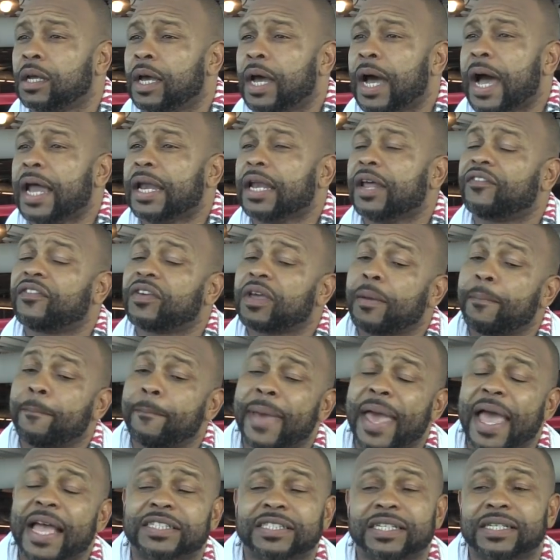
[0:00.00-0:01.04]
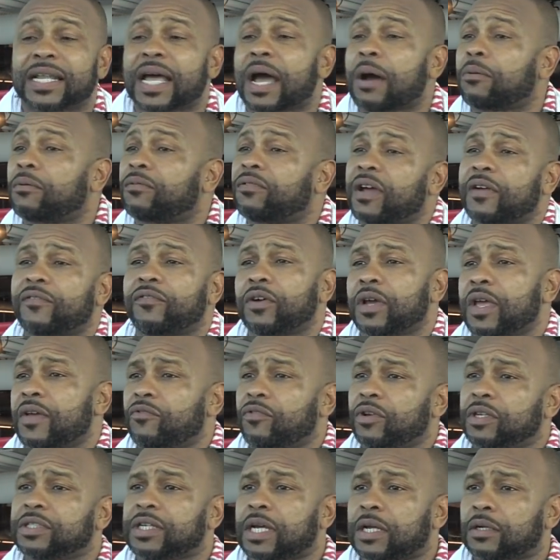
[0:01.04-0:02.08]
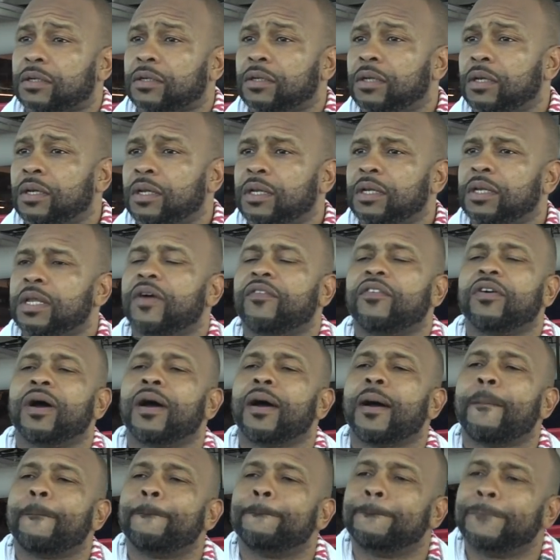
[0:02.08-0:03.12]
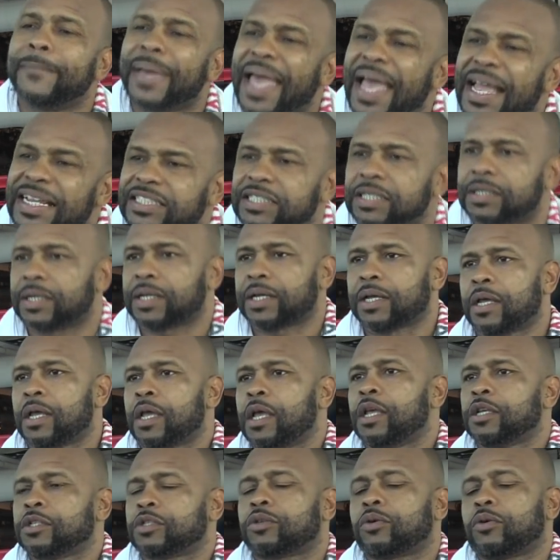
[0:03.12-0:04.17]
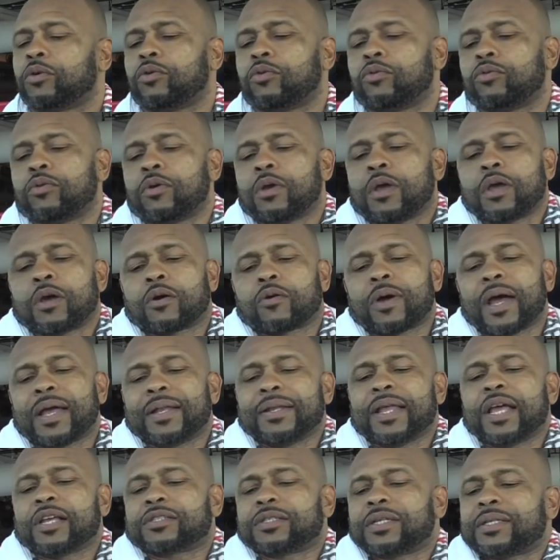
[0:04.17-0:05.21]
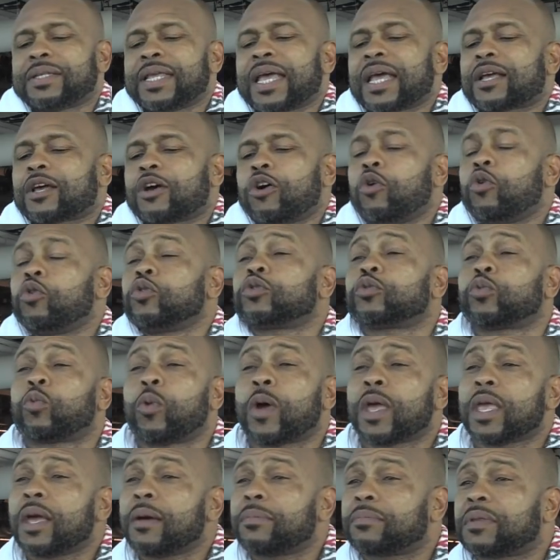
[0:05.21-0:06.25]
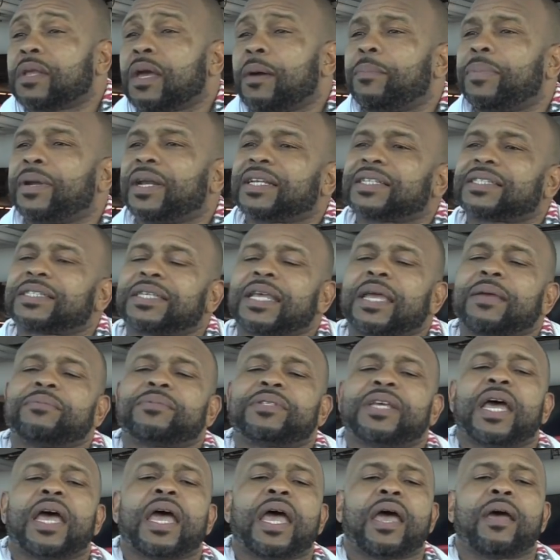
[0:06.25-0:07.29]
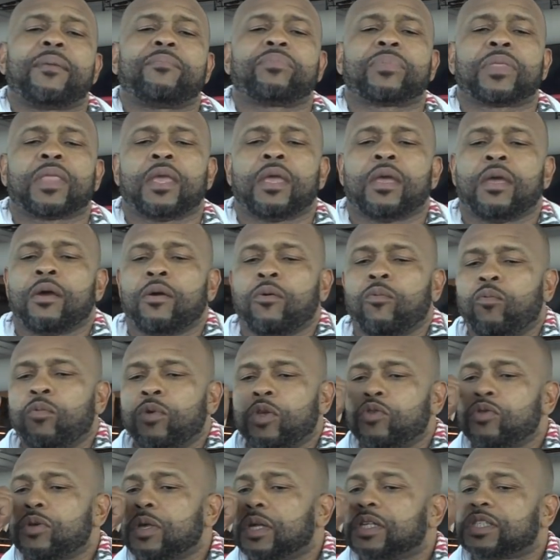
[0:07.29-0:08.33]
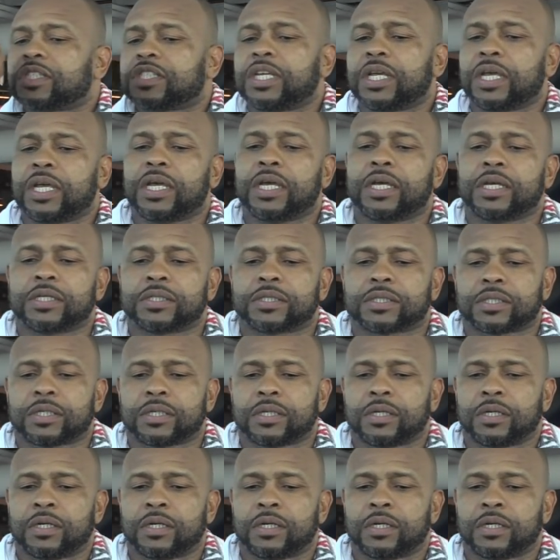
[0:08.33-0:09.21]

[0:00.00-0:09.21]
I never imagined that I would fight for a heavyweight title. Never imagined it. So quite naturally, that goes way up there, but at the same time, when you get a chance